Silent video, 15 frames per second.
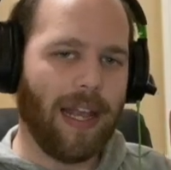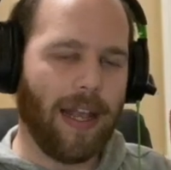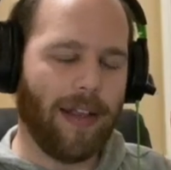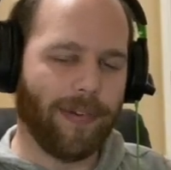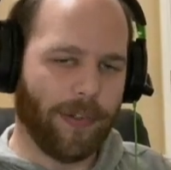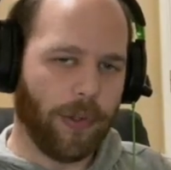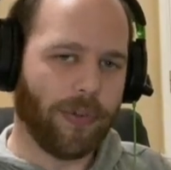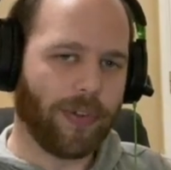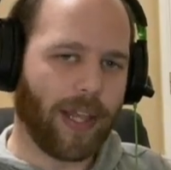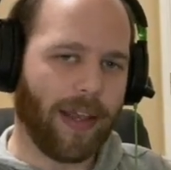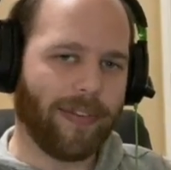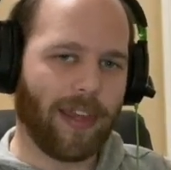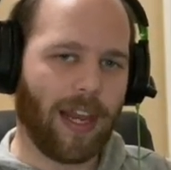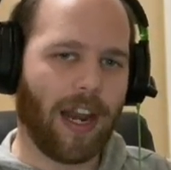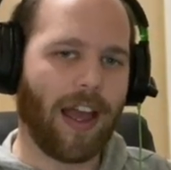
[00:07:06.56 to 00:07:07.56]
is the use
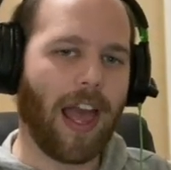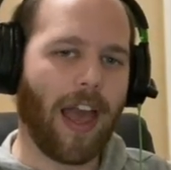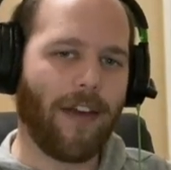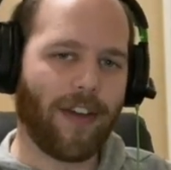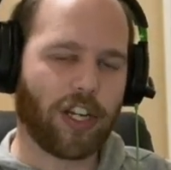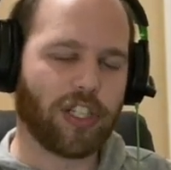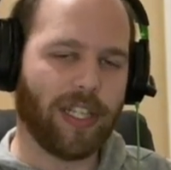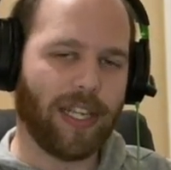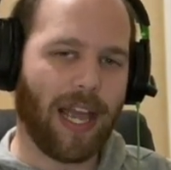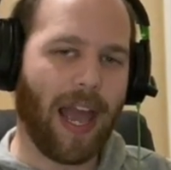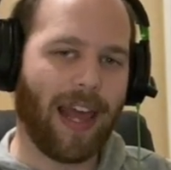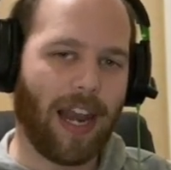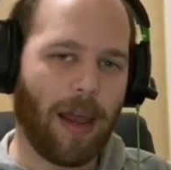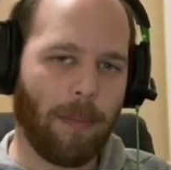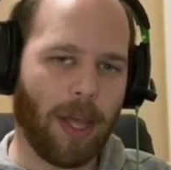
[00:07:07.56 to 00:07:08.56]
case that I have actually
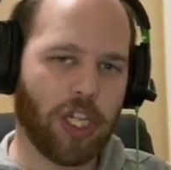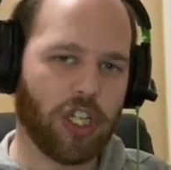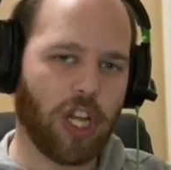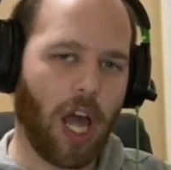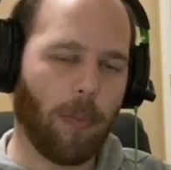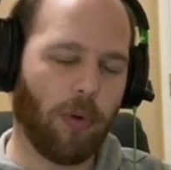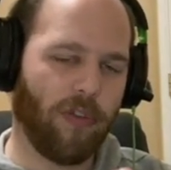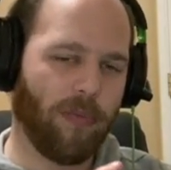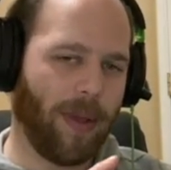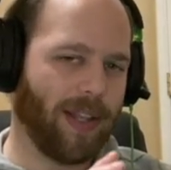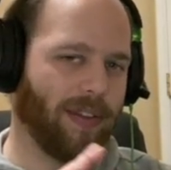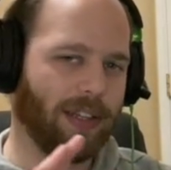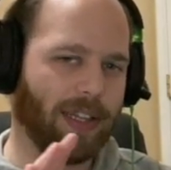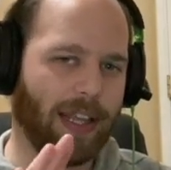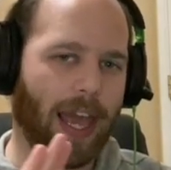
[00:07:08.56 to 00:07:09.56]
had at my job. We
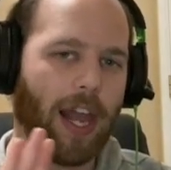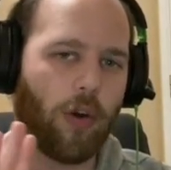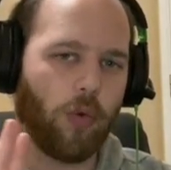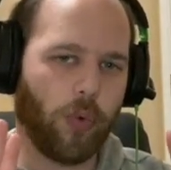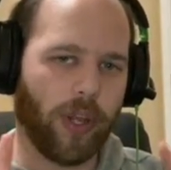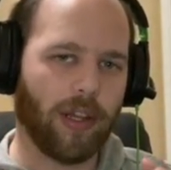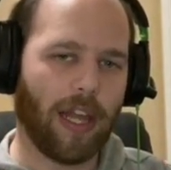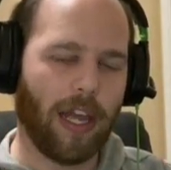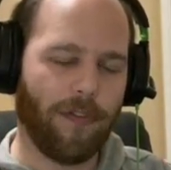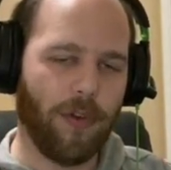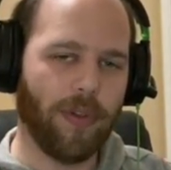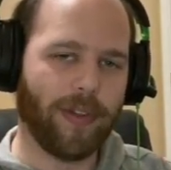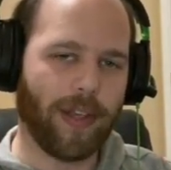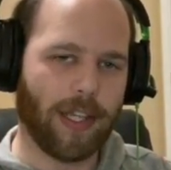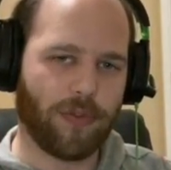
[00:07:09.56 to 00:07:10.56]
basically had a real life
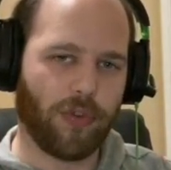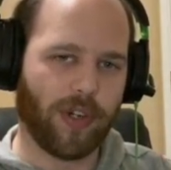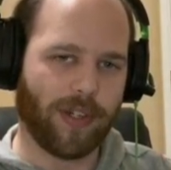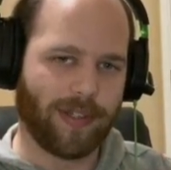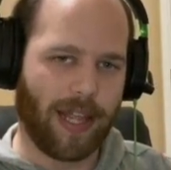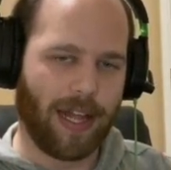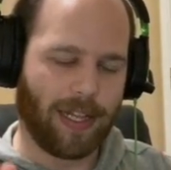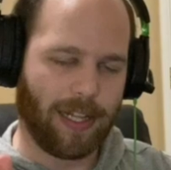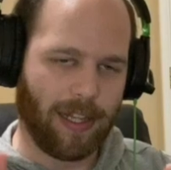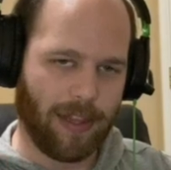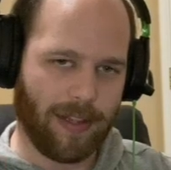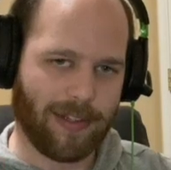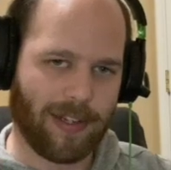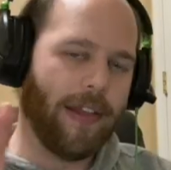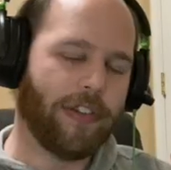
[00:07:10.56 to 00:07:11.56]
use case for exactly
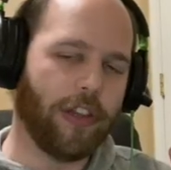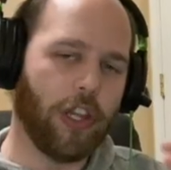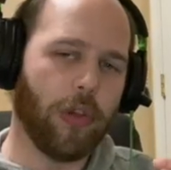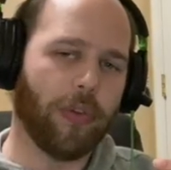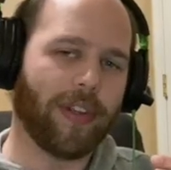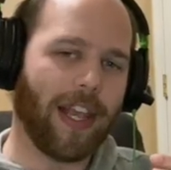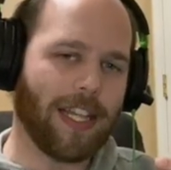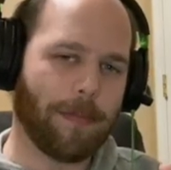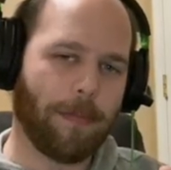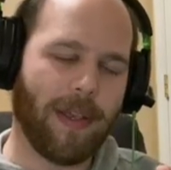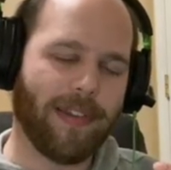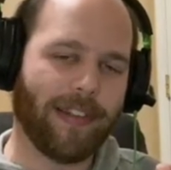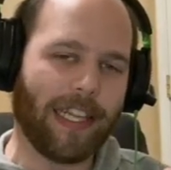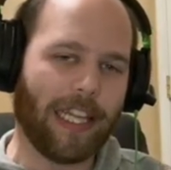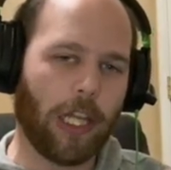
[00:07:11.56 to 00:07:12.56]
this. And so the use case
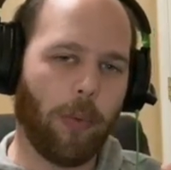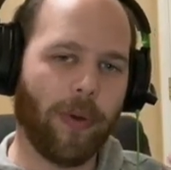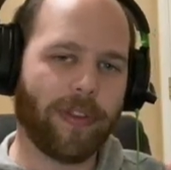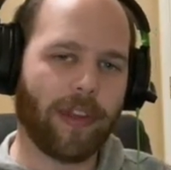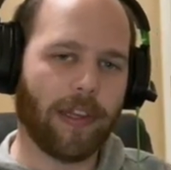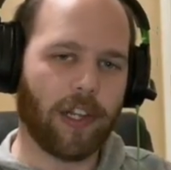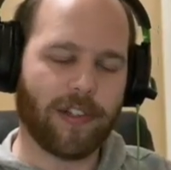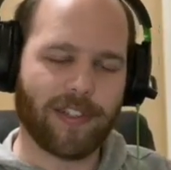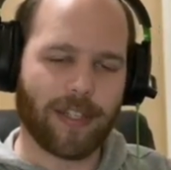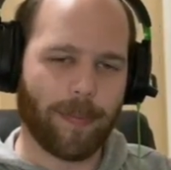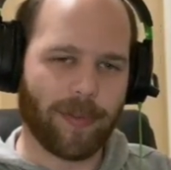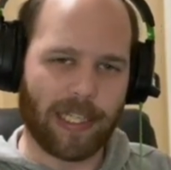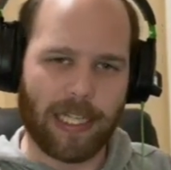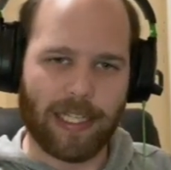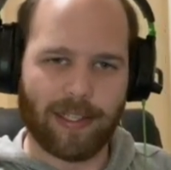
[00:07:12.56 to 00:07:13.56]
basically went a little
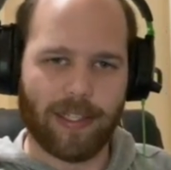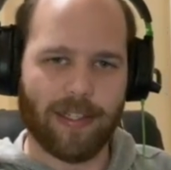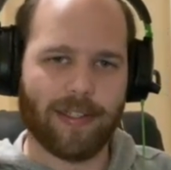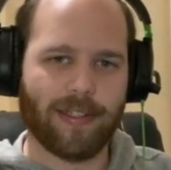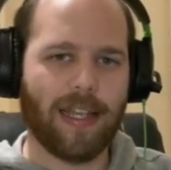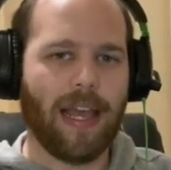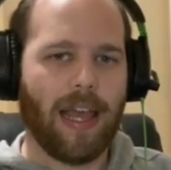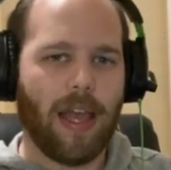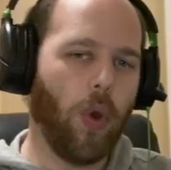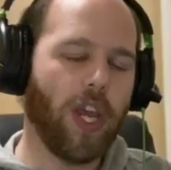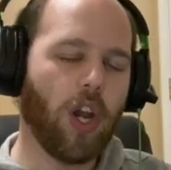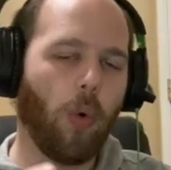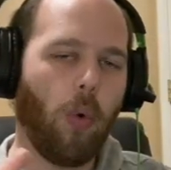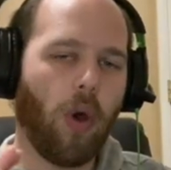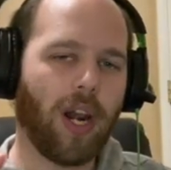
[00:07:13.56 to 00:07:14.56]
something like this.
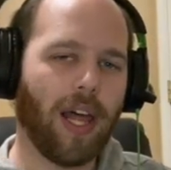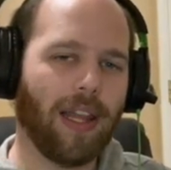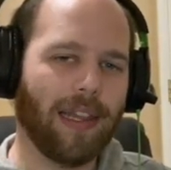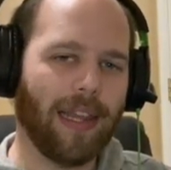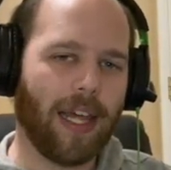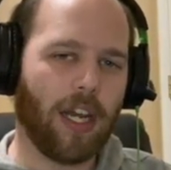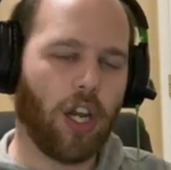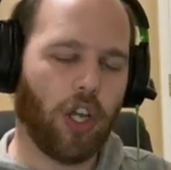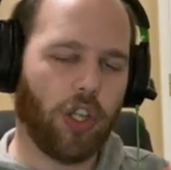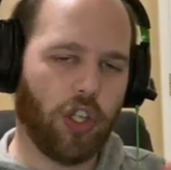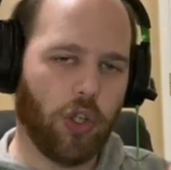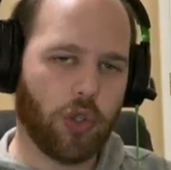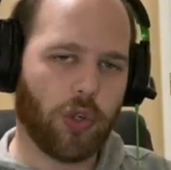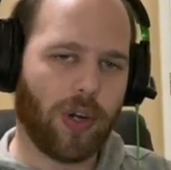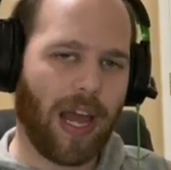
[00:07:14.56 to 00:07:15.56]
We don't want to let a
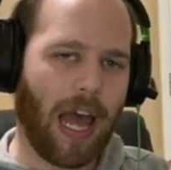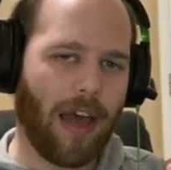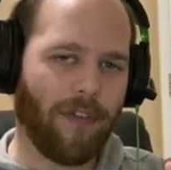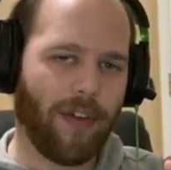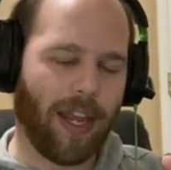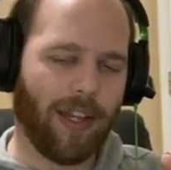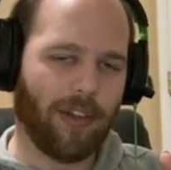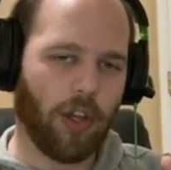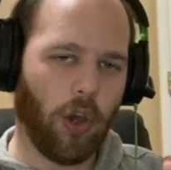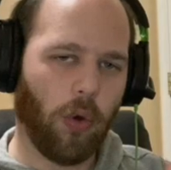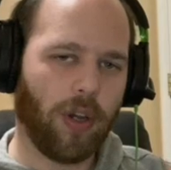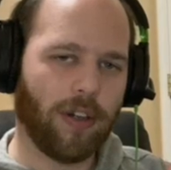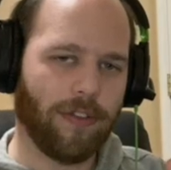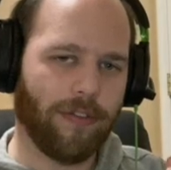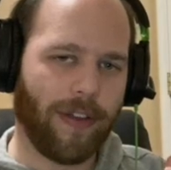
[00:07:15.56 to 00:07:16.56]
user have a
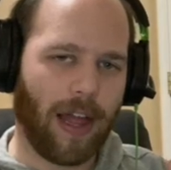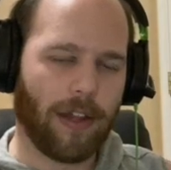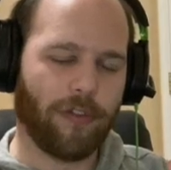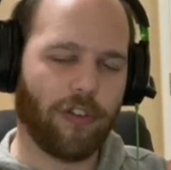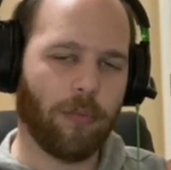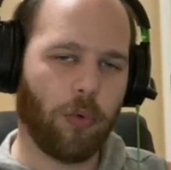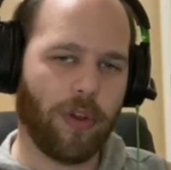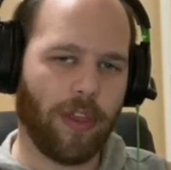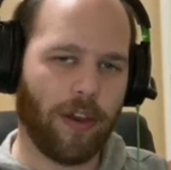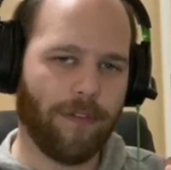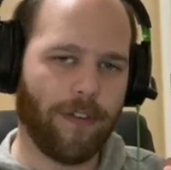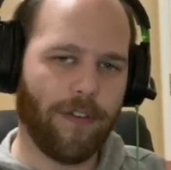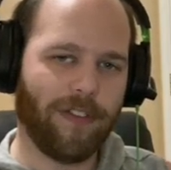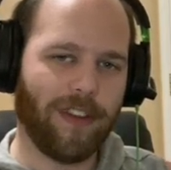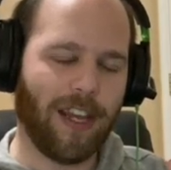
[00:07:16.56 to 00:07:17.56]
token valid for more than
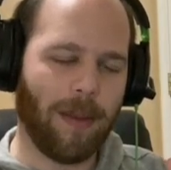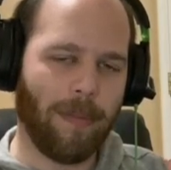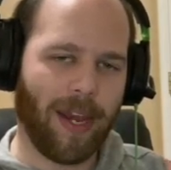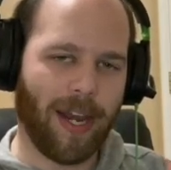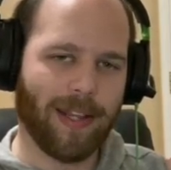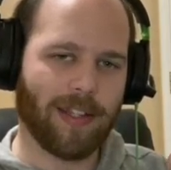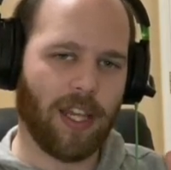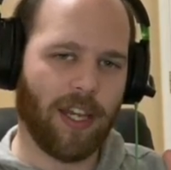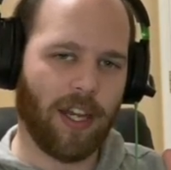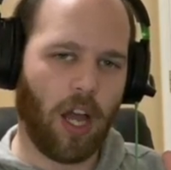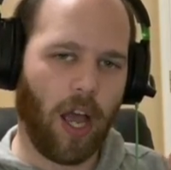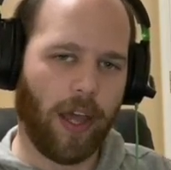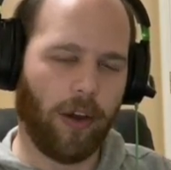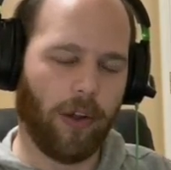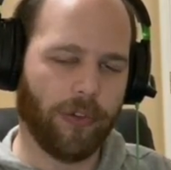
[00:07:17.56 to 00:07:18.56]
15 minutes in
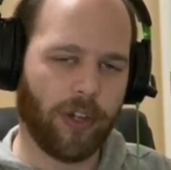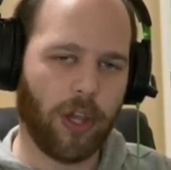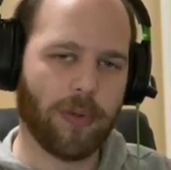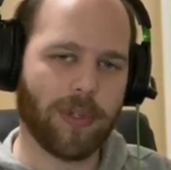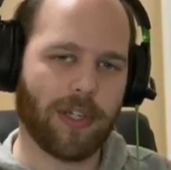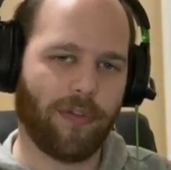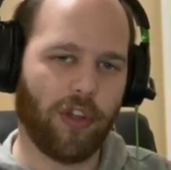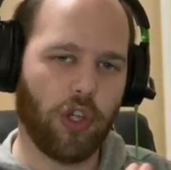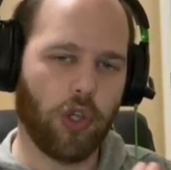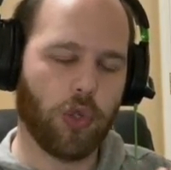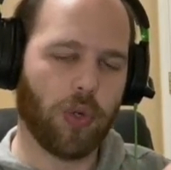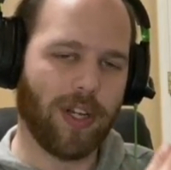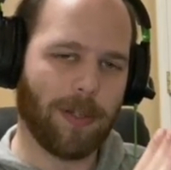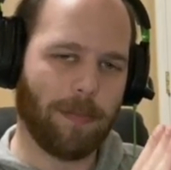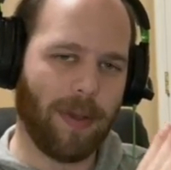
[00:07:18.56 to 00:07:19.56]
idle. So in other words, if a
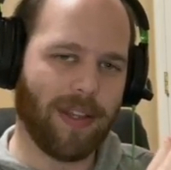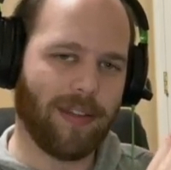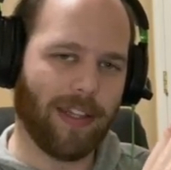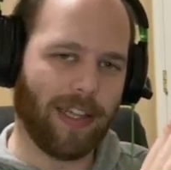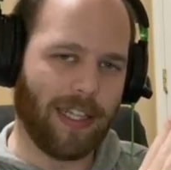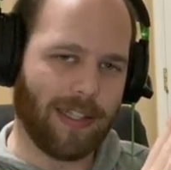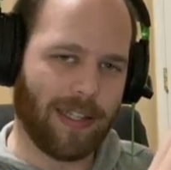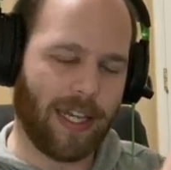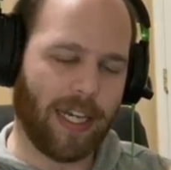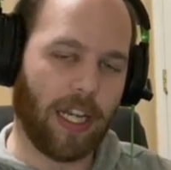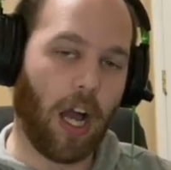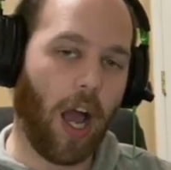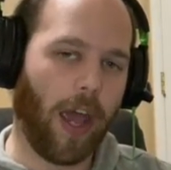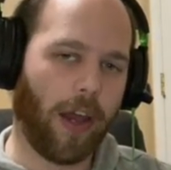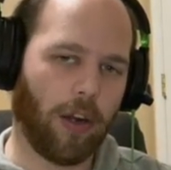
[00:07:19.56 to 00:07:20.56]
user is basically
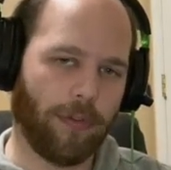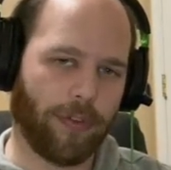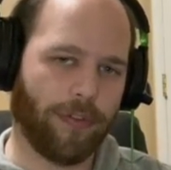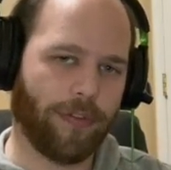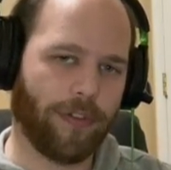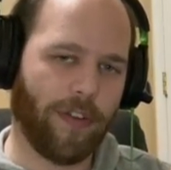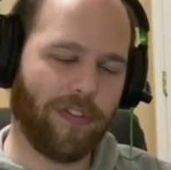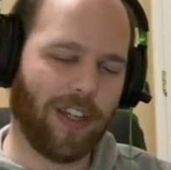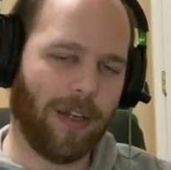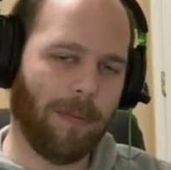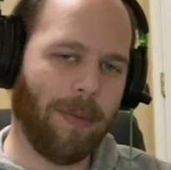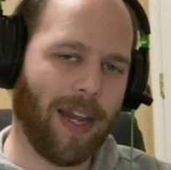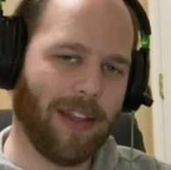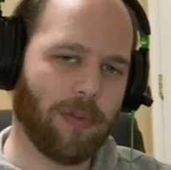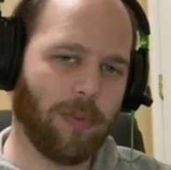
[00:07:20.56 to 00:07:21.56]
sitting idle for 15
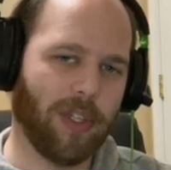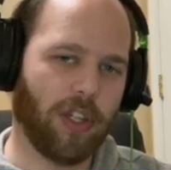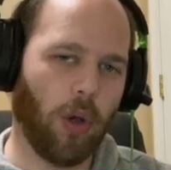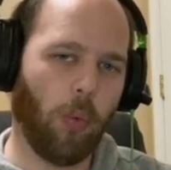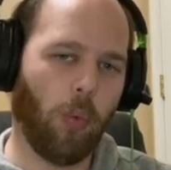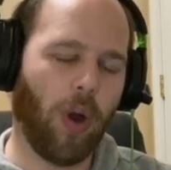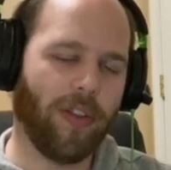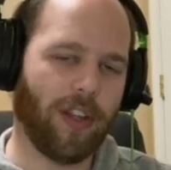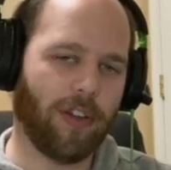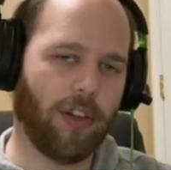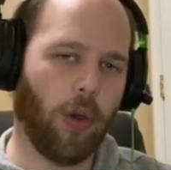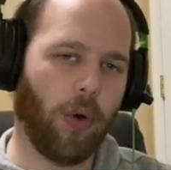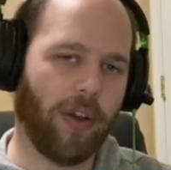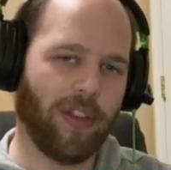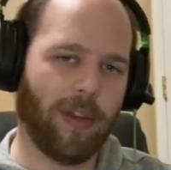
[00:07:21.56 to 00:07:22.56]
minutes, we don't want the
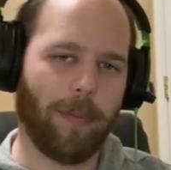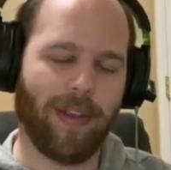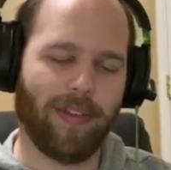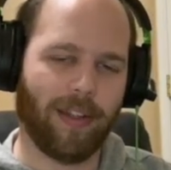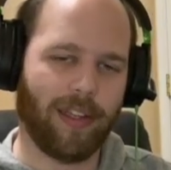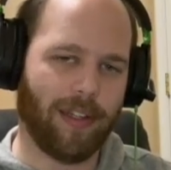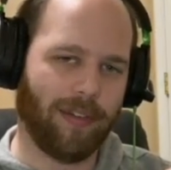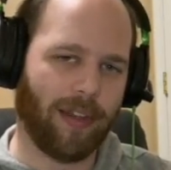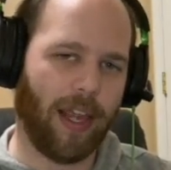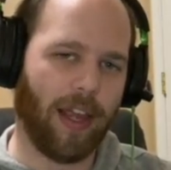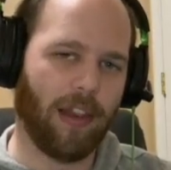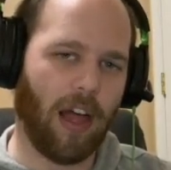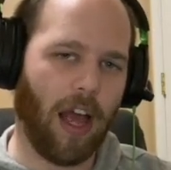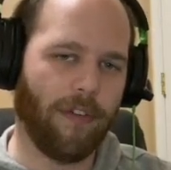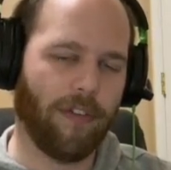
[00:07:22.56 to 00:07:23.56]
token to basically stay
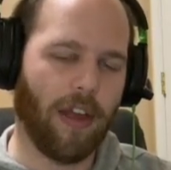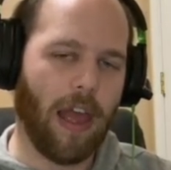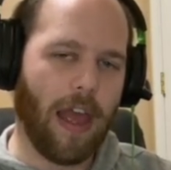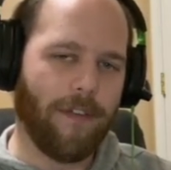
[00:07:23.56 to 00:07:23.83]
alive.